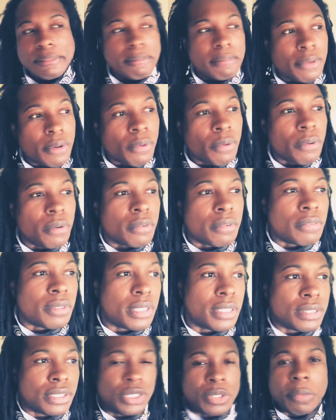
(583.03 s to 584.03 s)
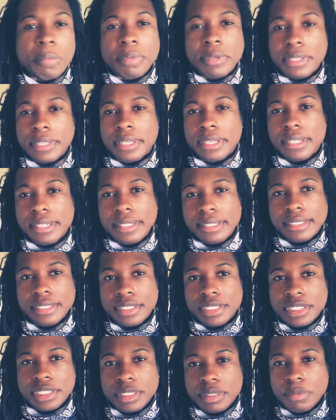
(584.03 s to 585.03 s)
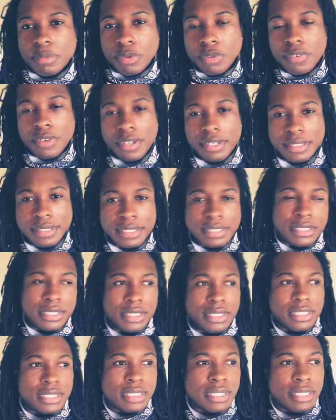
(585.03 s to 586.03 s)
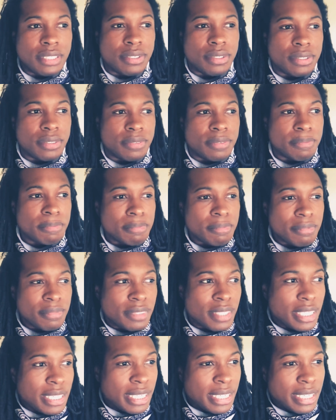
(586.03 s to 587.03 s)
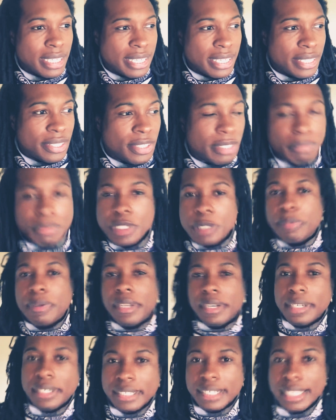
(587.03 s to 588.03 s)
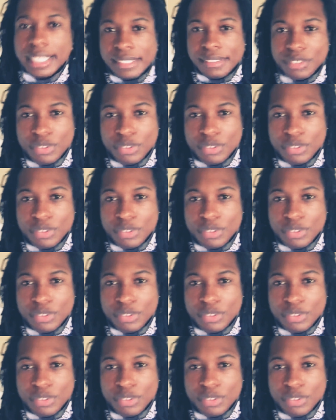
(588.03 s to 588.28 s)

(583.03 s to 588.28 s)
cool, well, so be it. Just move on, because you know you're much better than that.